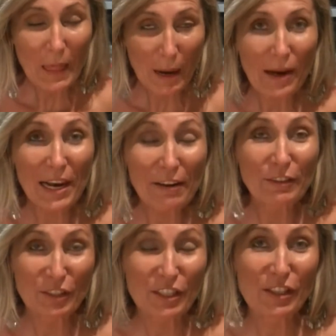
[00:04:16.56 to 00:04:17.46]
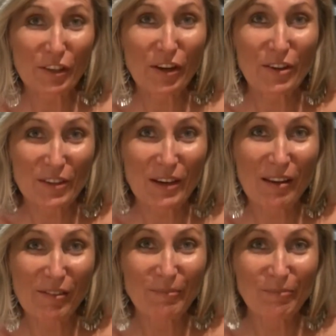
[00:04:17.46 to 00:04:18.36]
I guarantee you're going to
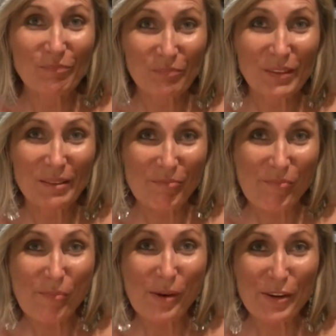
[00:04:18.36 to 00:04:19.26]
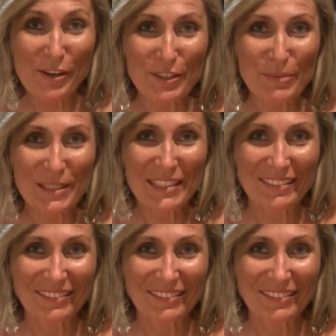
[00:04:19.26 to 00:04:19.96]
love it. Merry Christmas.